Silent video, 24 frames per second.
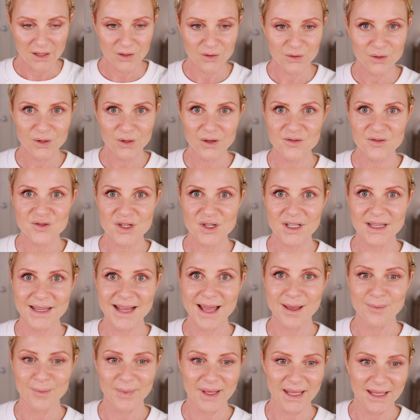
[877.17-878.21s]
I don't know if she'll
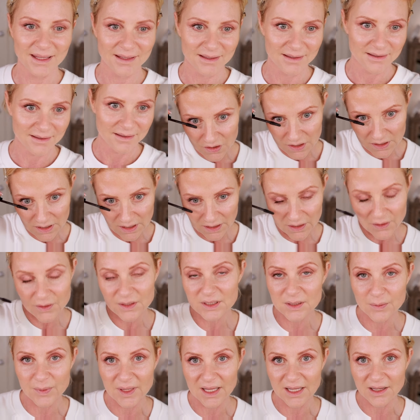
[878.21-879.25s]
let me. She's not
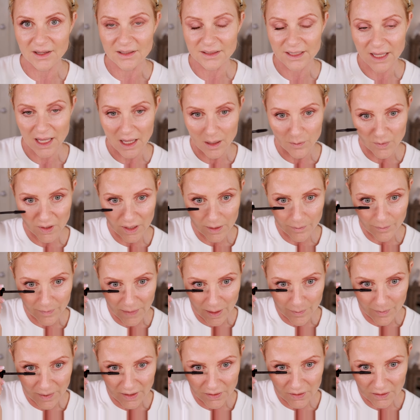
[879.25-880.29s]
used to being on camera.
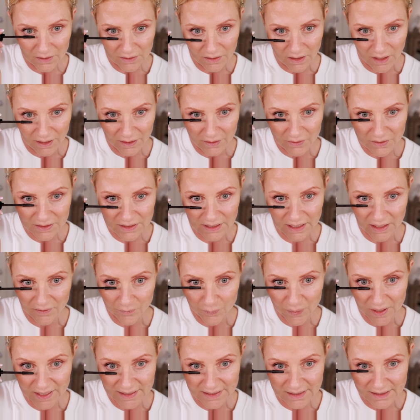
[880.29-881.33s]
My mother in law used to
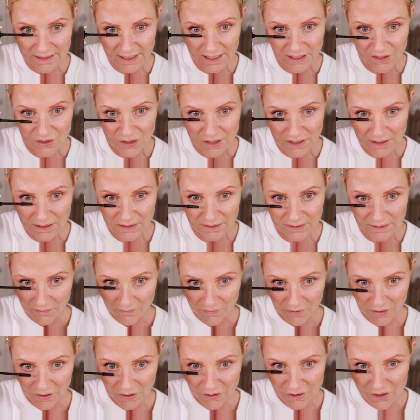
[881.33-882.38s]
give presentations
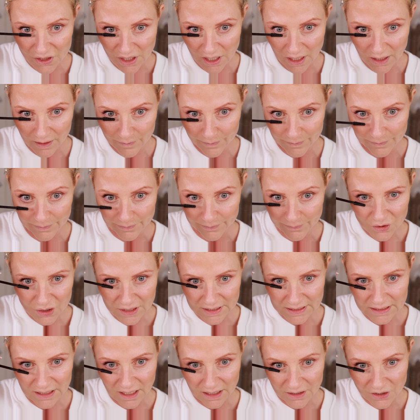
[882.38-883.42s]
for her job.
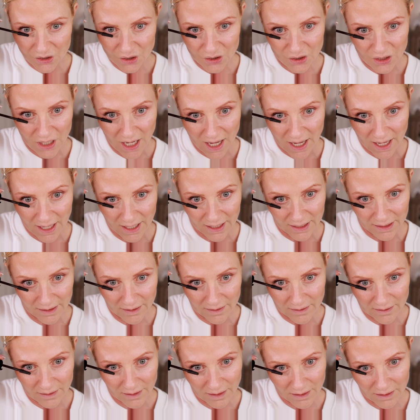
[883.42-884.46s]
She's not
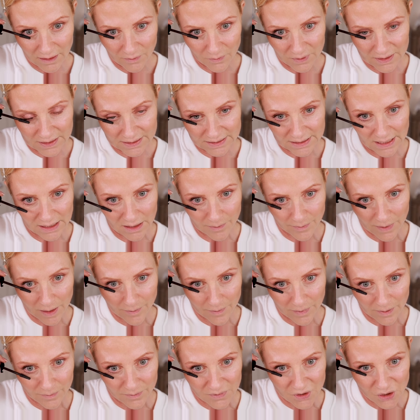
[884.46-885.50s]
shy. And I wouldn't say that my
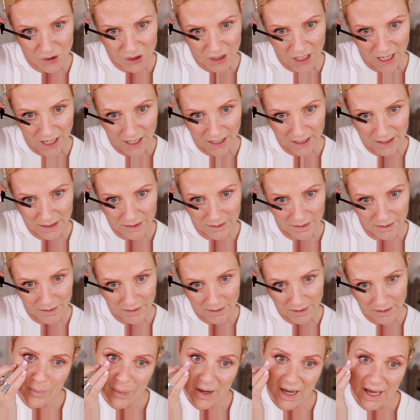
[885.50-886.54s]
mom's shy,
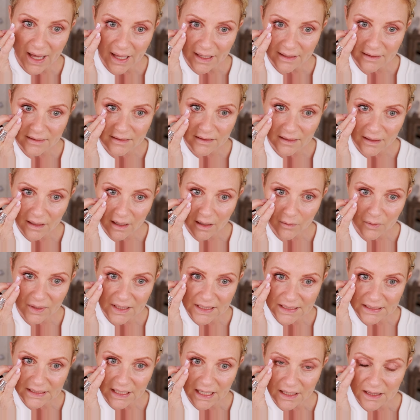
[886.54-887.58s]
but I
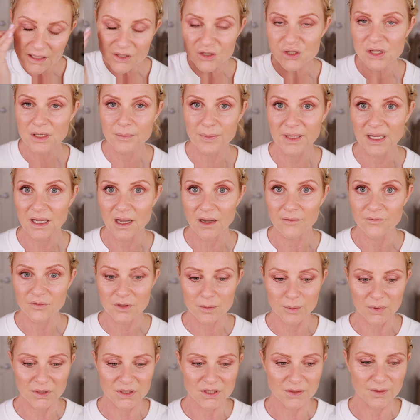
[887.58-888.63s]
wouldn't say that she'd be
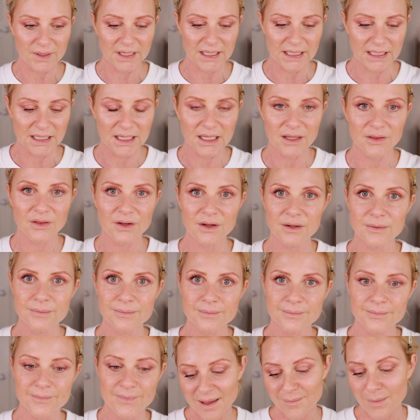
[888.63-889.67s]
comfortable doing it either.
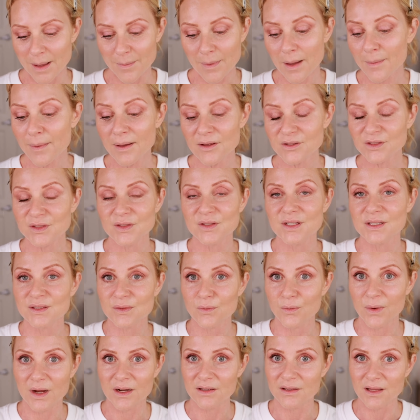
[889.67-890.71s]
My mom also
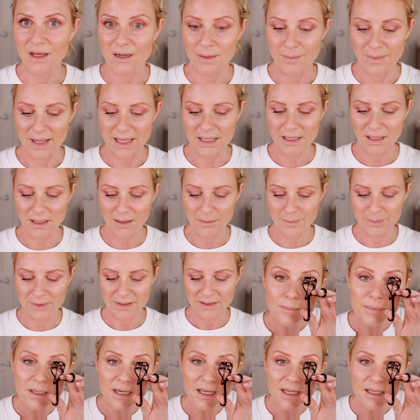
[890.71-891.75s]
doesn't wear a lot of makeup,
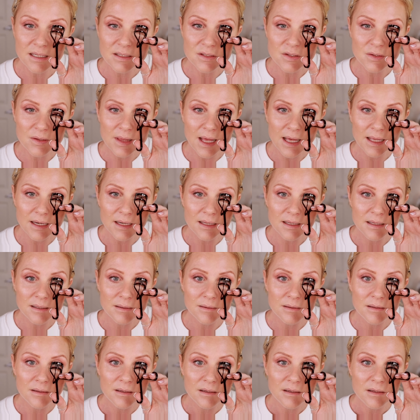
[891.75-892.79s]
but I can do that. I
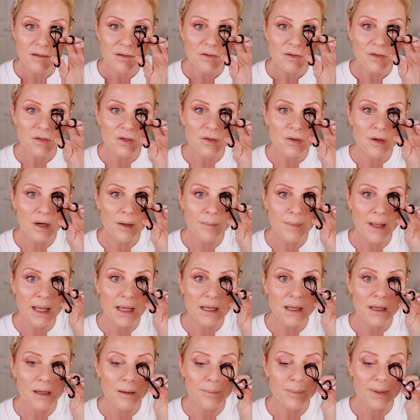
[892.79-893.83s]
can do her
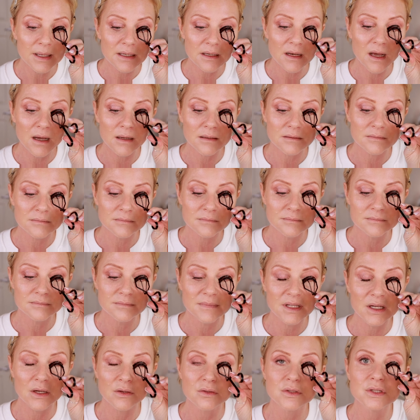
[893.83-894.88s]
makeup and not,
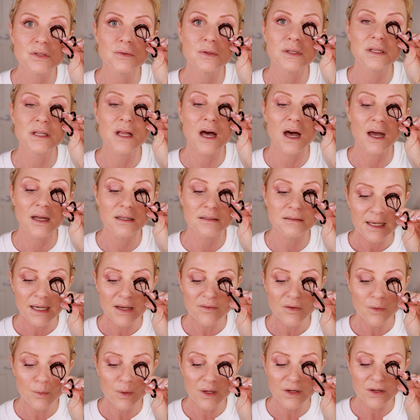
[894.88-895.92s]
you know, do a lot. I
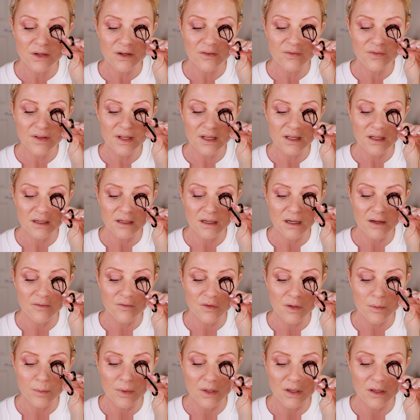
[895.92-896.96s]
never want her to feel
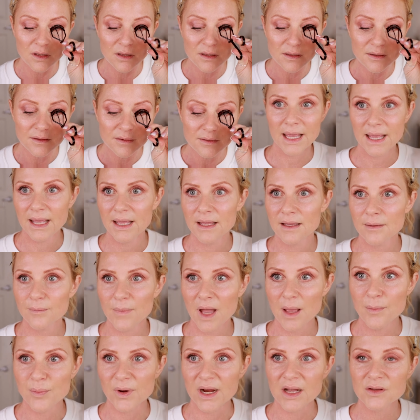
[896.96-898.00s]
uncomfortable. Hey,
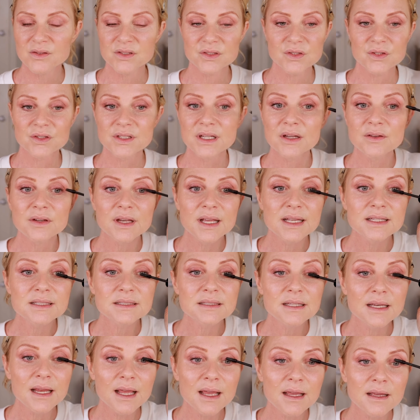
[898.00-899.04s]
my brows turned out nice
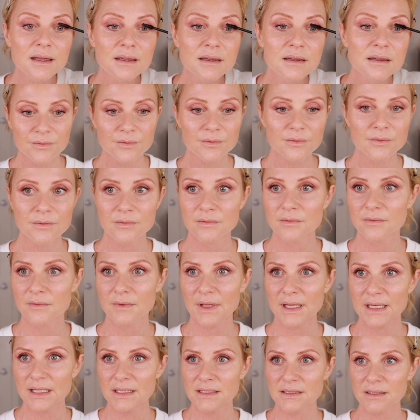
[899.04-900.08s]
today.
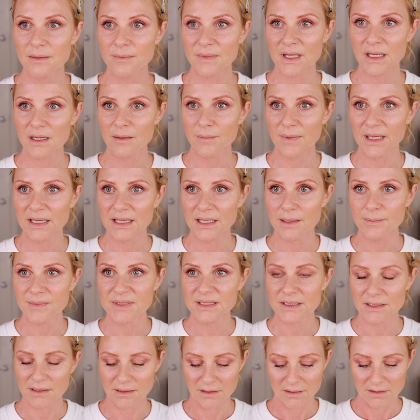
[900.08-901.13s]
I need something on my
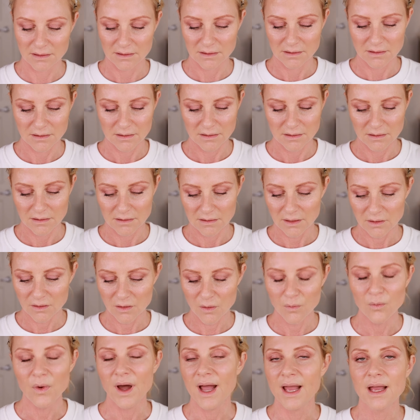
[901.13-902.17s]
lips. I don't
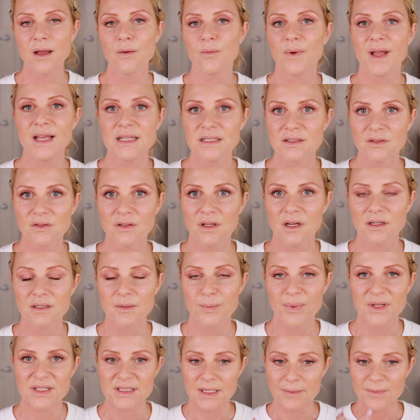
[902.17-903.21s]
know why I wait so long
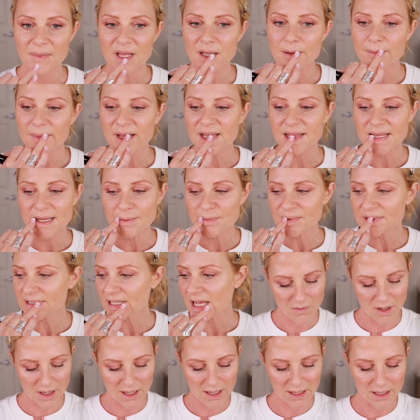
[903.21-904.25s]
to put something on my lips.
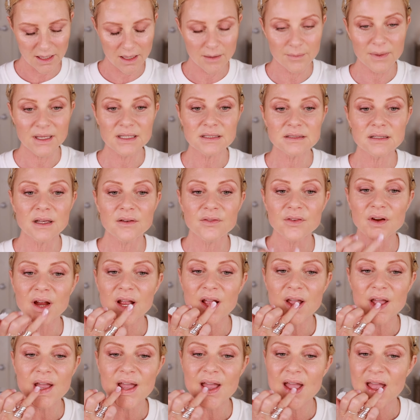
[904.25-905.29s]
Why am I
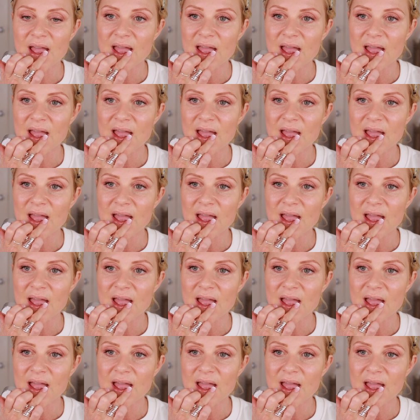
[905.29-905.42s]
suffering?